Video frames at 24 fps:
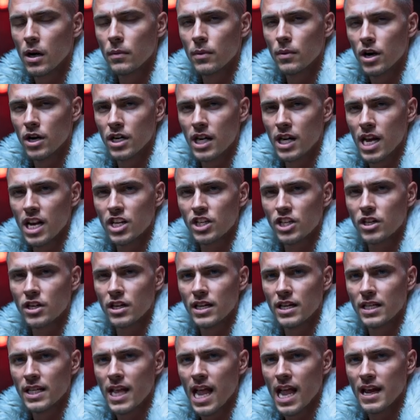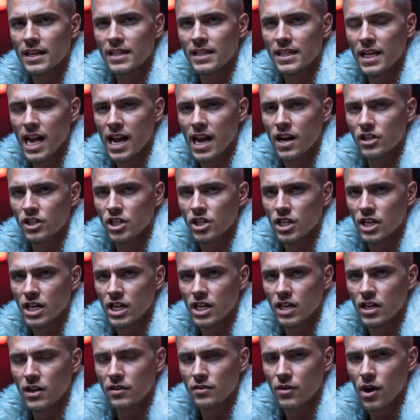but occasionally lacks the energy
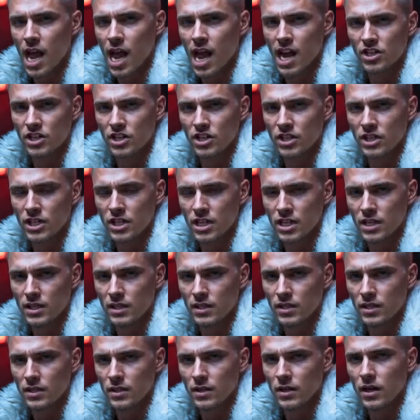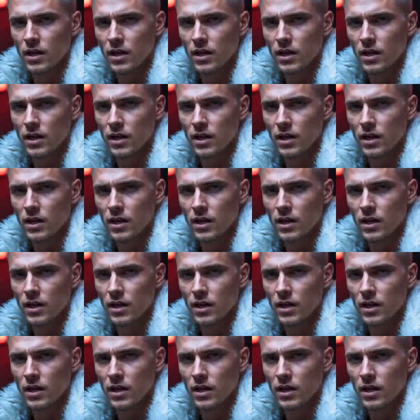needed for action scenes.